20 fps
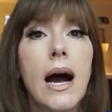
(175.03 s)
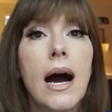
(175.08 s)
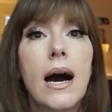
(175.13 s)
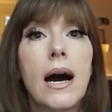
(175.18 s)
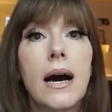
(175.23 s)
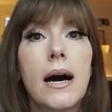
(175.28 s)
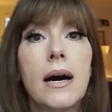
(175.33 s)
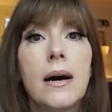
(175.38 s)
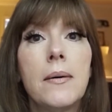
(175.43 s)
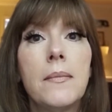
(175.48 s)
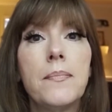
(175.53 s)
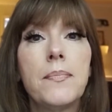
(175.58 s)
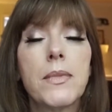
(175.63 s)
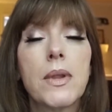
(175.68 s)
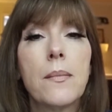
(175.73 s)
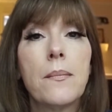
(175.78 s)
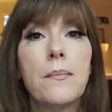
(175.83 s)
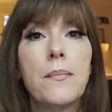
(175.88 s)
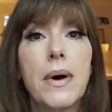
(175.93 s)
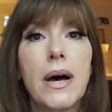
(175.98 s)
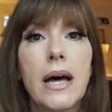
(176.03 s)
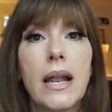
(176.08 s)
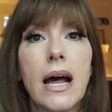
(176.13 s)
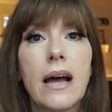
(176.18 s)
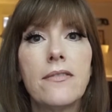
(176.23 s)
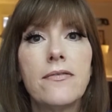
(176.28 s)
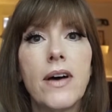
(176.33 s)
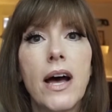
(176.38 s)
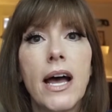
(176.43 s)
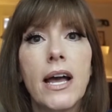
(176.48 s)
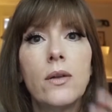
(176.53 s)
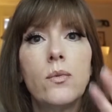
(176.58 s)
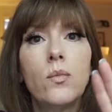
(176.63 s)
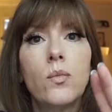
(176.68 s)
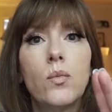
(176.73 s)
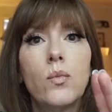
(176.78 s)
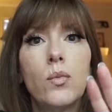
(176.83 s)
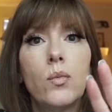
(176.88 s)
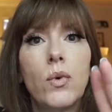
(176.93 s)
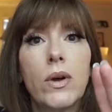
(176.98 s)
But I
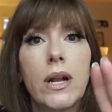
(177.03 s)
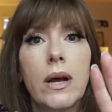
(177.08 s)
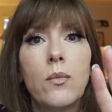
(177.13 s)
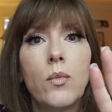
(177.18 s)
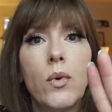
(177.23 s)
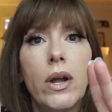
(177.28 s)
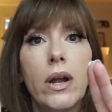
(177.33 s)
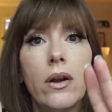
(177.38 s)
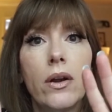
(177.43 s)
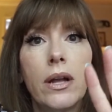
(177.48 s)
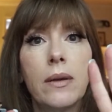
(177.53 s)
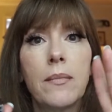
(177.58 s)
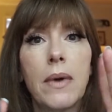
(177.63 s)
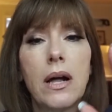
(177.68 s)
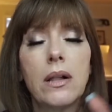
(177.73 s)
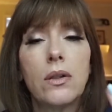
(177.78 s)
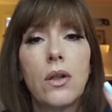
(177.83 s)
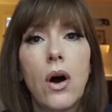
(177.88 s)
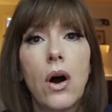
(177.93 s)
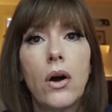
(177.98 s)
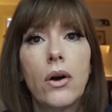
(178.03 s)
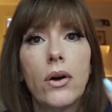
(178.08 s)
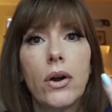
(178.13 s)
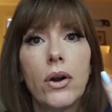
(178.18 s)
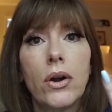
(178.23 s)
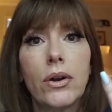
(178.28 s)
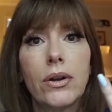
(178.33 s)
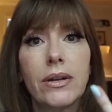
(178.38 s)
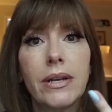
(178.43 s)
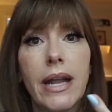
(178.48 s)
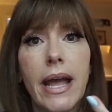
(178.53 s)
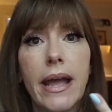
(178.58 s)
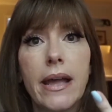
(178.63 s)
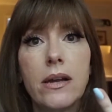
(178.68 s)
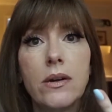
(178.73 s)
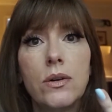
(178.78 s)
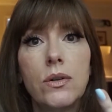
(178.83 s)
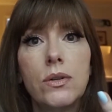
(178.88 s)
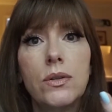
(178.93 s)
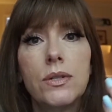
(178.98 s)
find when I'm wearing my longer
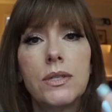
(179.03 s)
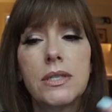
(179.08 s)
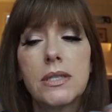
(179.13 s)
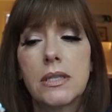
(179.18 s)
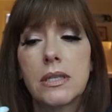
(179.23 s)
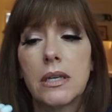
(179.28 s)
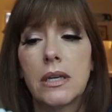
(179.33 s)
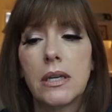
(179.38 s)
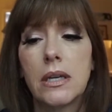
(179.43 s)
nails,